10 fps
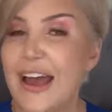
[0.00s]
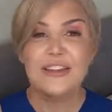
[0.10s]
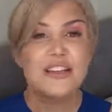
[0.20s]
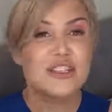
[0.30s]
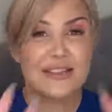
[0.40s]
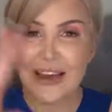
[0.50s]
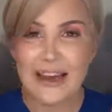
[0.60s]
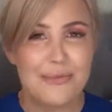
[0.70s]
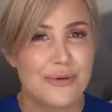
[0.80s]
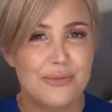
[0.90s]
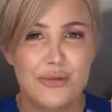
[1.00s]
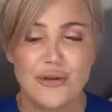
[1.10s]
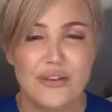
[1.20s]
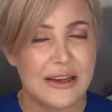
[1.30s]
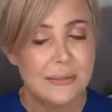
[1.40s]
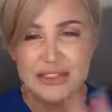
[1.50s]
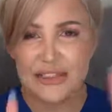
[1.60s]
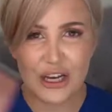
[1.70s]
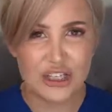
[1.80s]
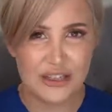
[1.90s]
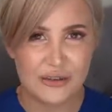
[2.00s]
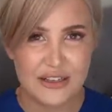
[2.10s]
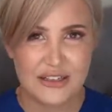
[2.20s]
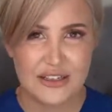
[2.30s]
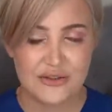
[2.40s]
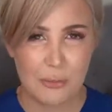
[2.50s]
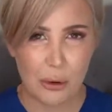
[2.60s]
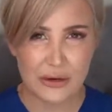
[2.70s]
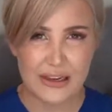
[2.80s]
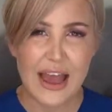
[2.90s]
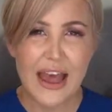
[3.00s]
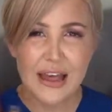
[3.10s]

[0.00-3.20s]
and then just keep moving, massaging the rest of the body.